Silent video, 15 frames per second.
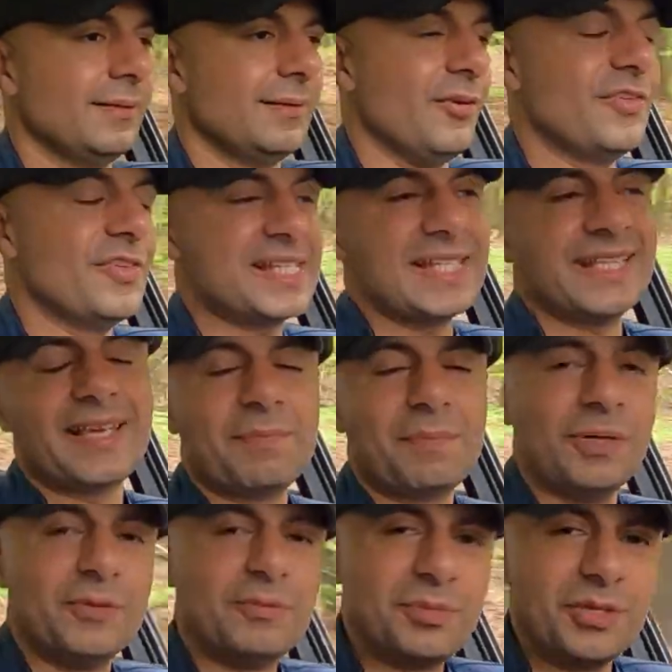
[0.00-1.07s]
Obviously they
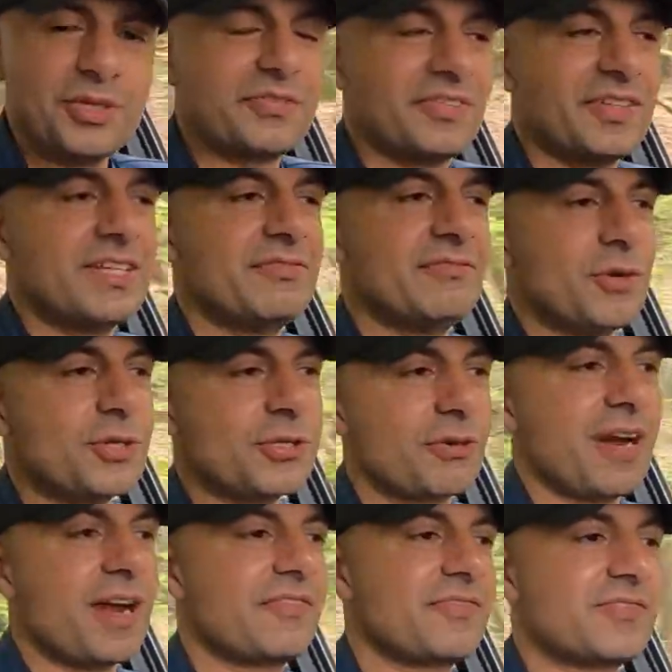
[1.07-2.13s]
put beautifully
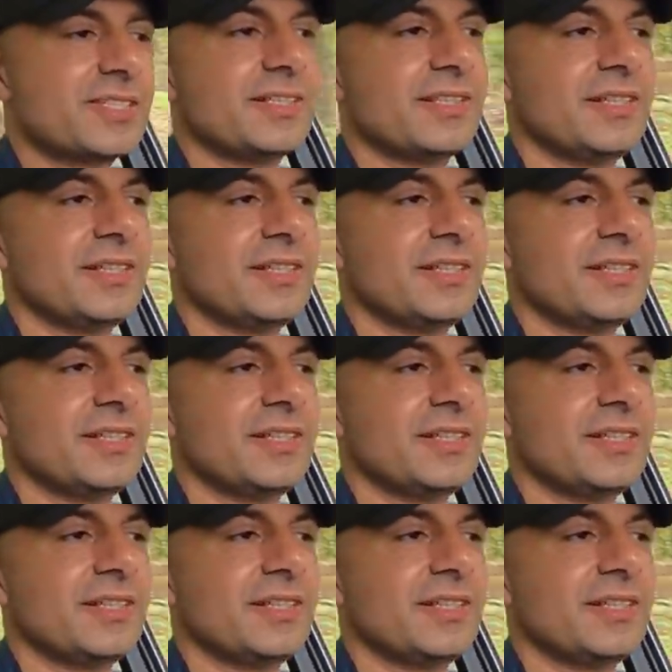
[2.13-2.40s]
photographed